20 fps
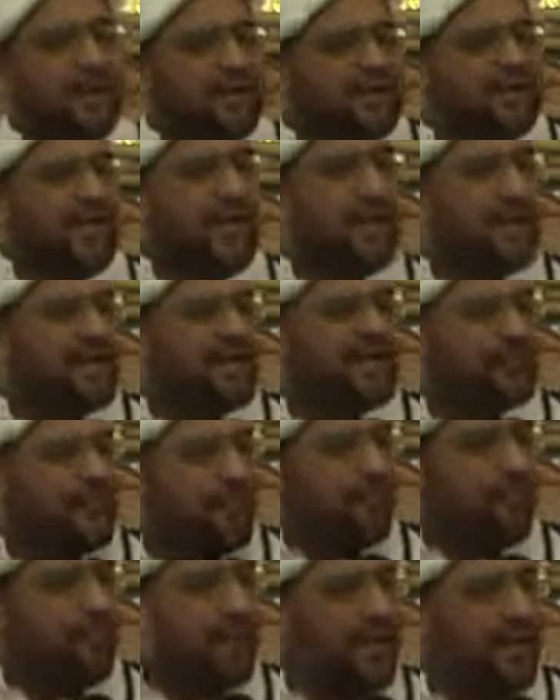Allah is
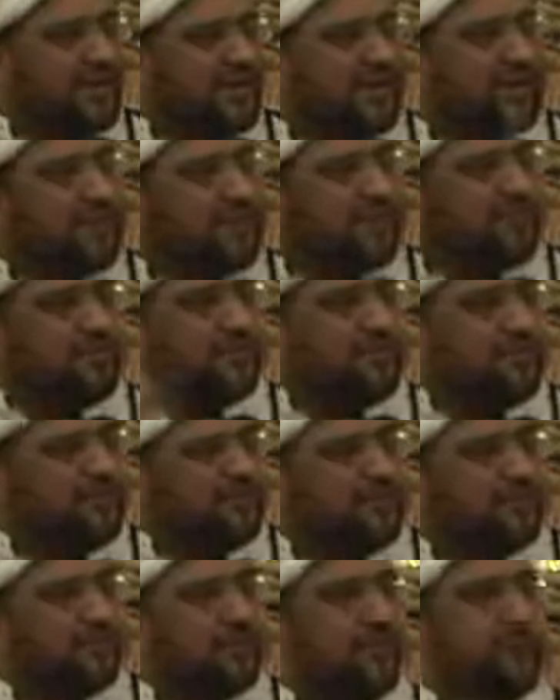compassionate and
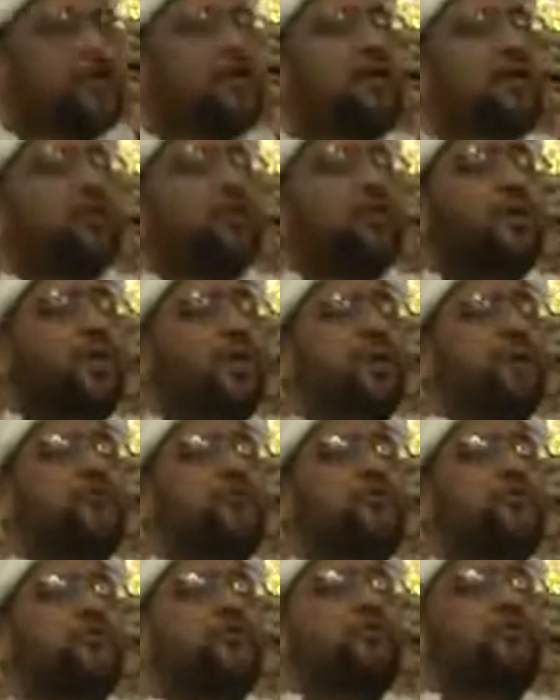merciful. So
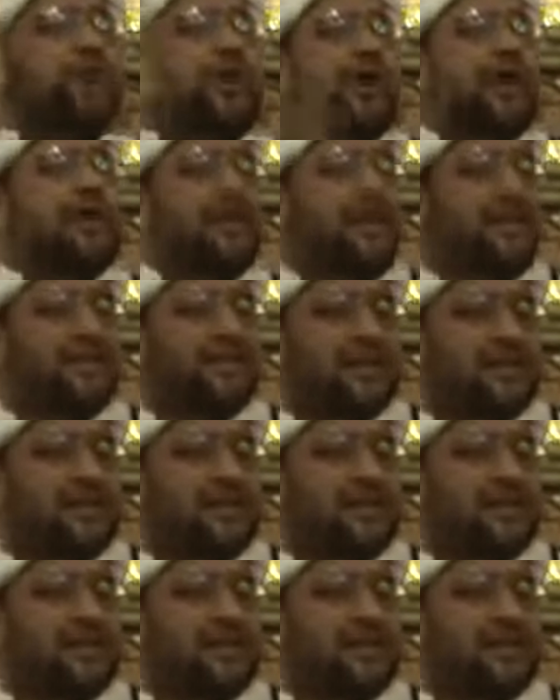if you break